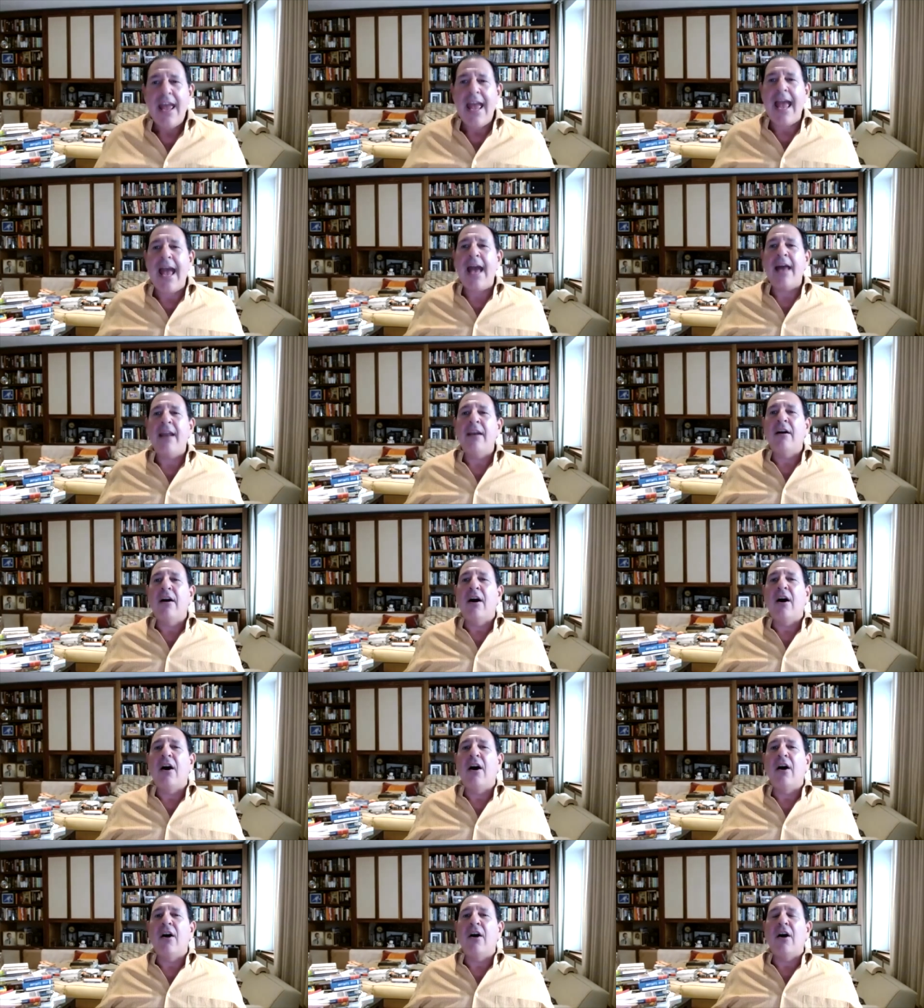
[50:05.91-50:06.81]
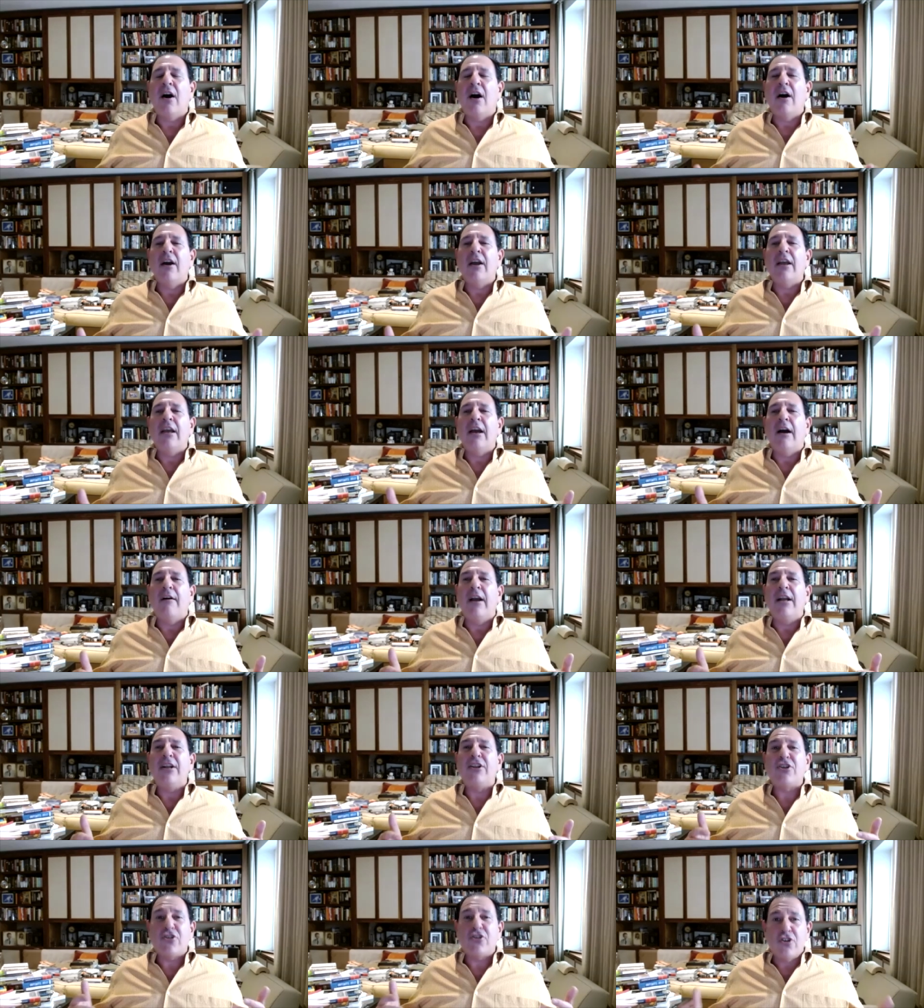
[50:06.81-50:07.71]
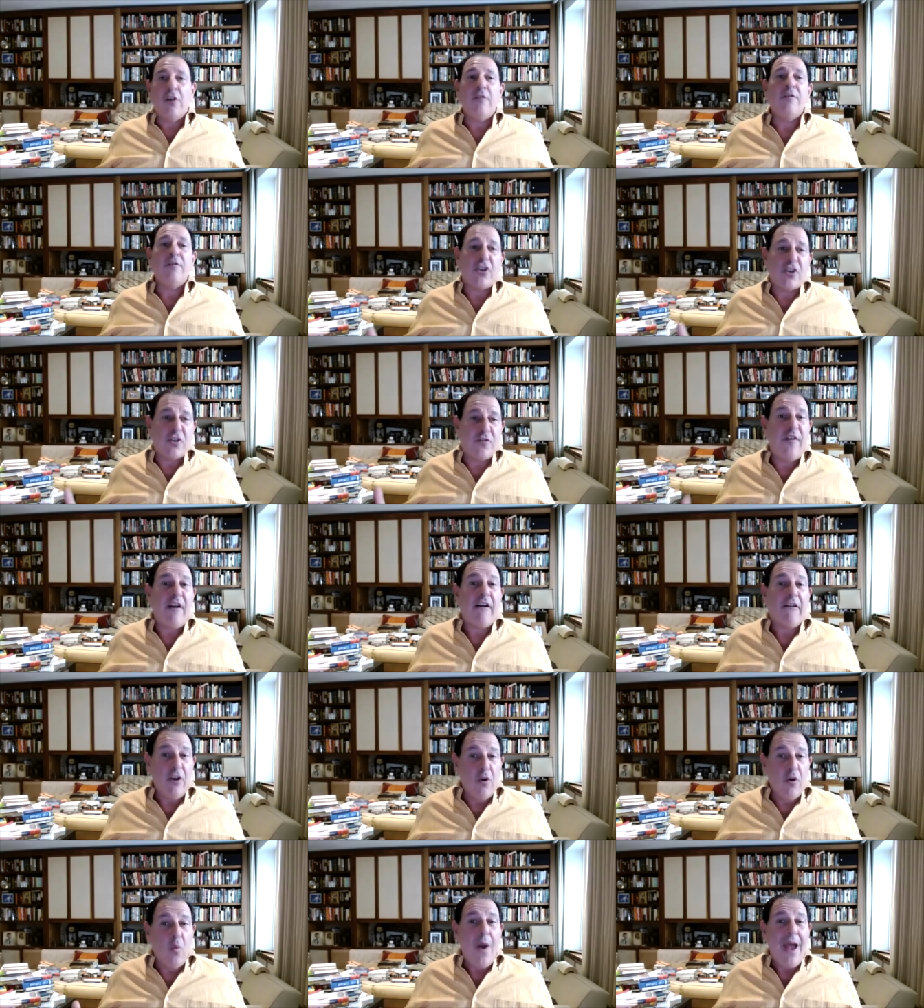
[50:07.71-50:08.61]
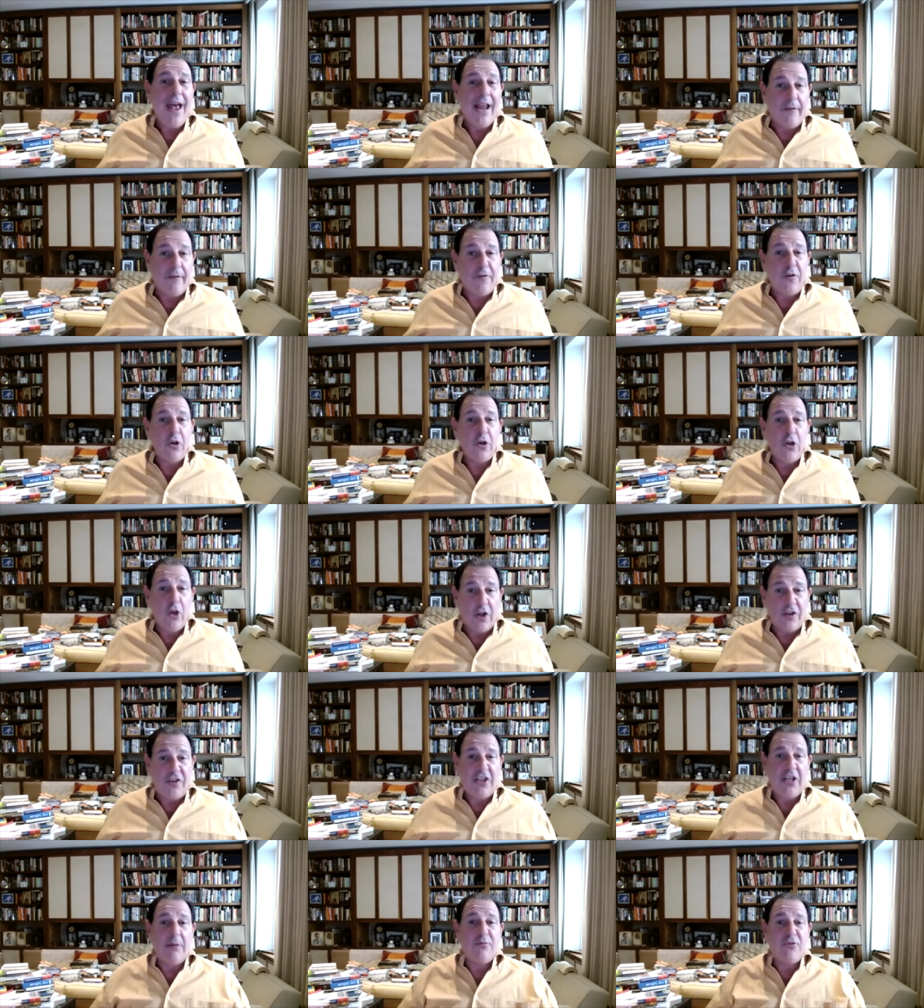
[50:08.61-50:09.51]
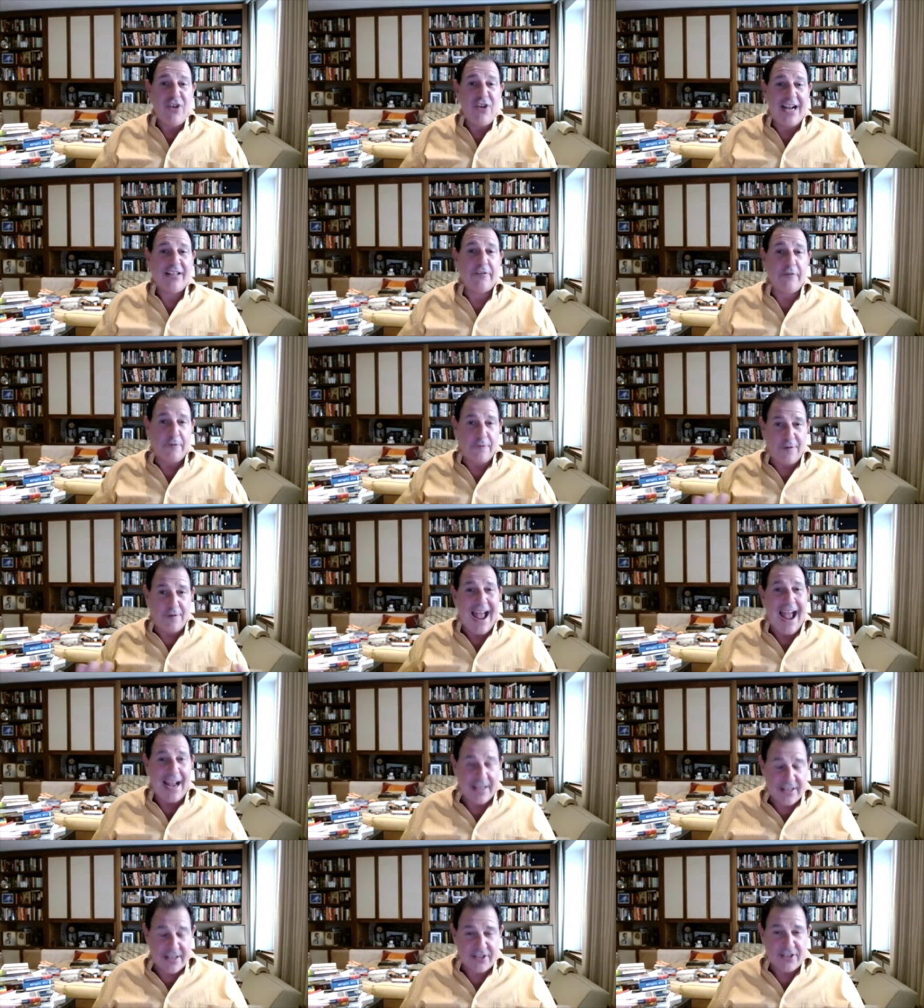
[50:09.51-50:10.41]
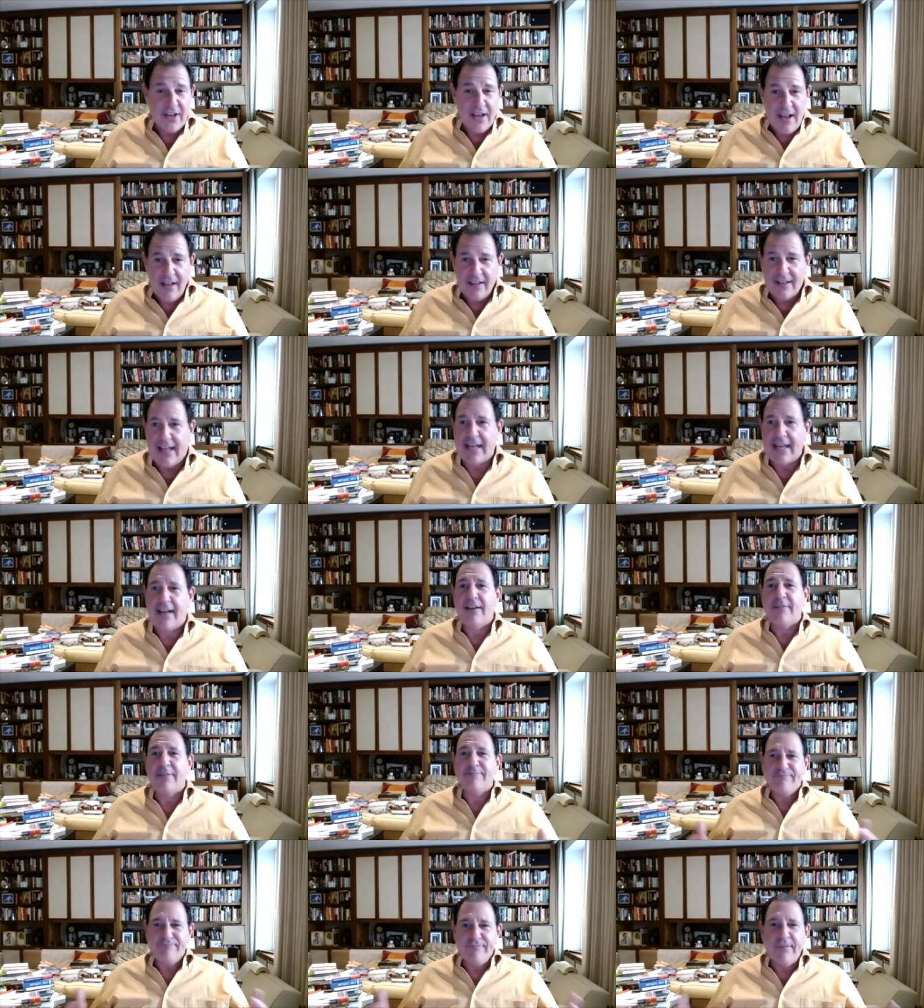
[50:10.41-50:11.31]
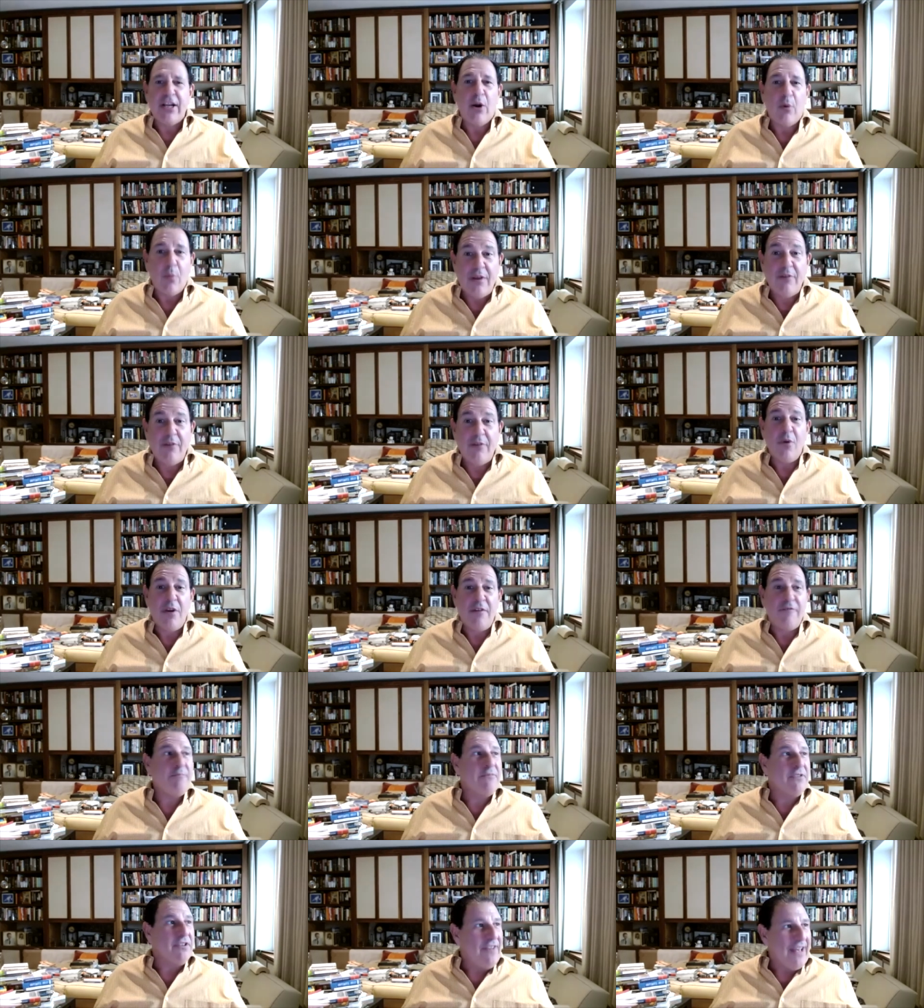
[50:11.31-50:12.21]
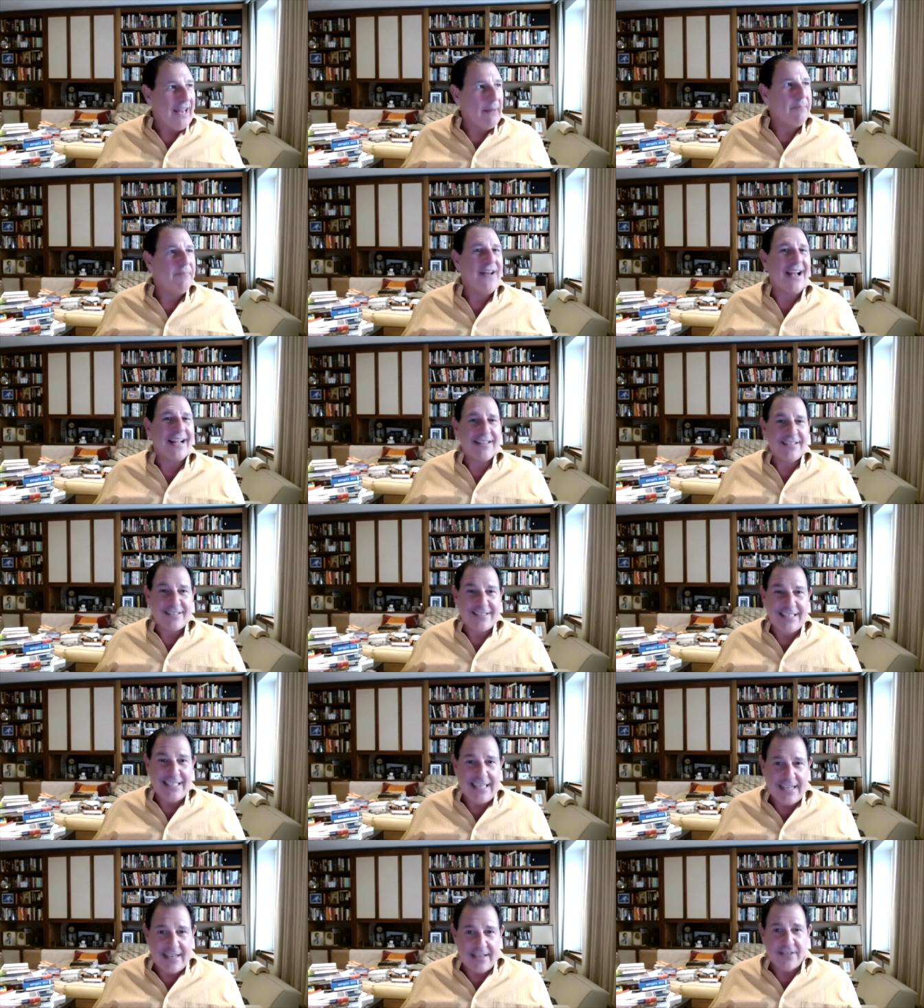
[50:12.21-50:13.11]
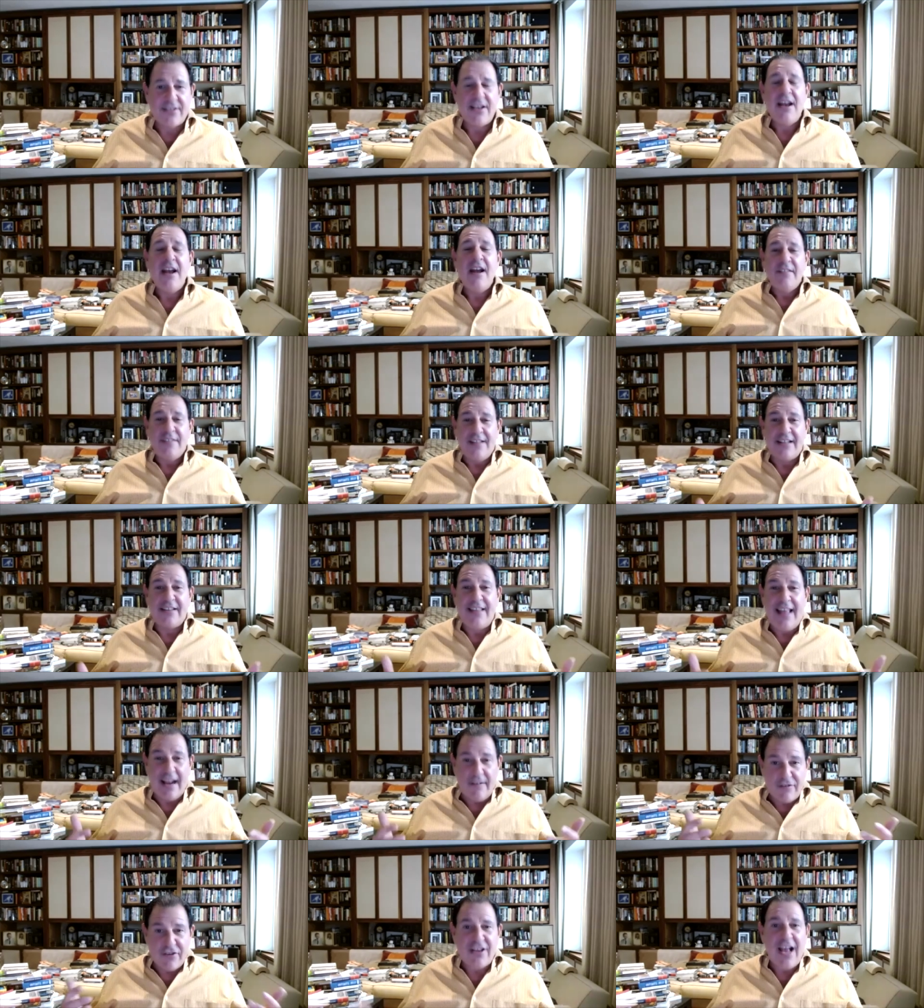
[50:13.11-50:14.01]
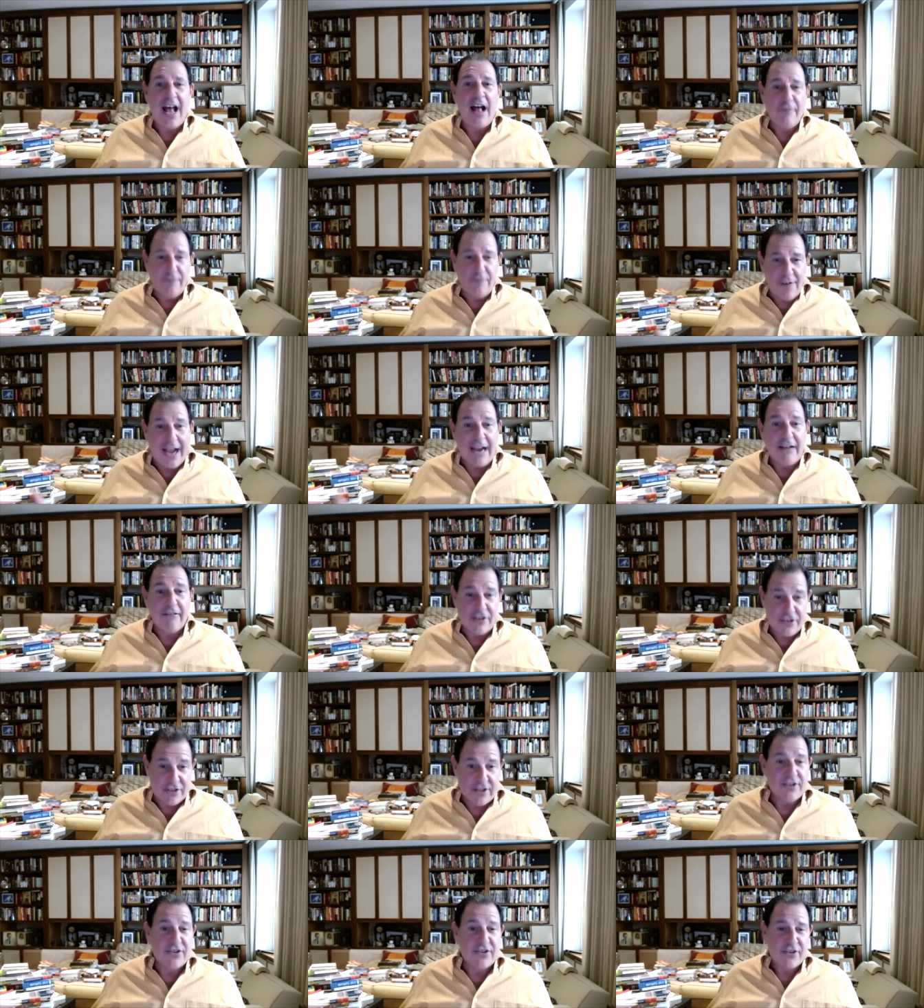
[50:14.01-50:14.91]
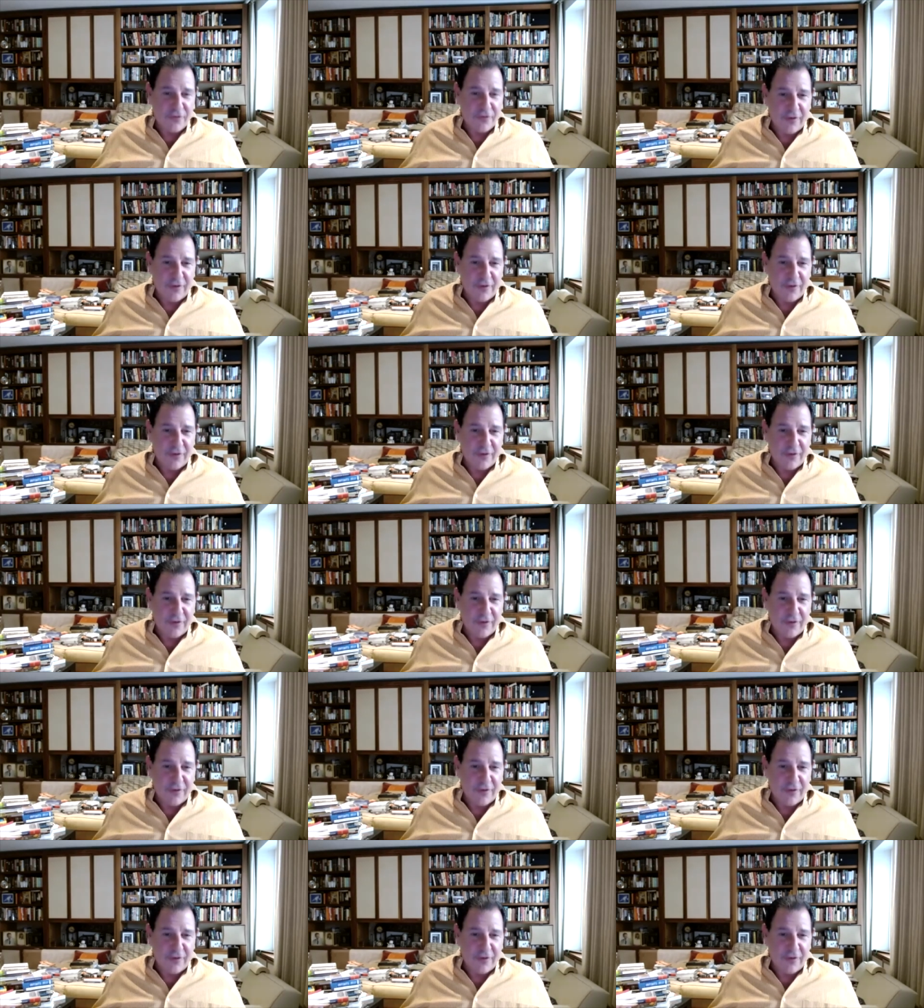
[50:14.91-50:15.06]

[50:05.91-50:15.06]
And uh, uh, it served us very well if you look at the objective facts. Like, you know, we, we've developed vaccines that, that have solved viruses, for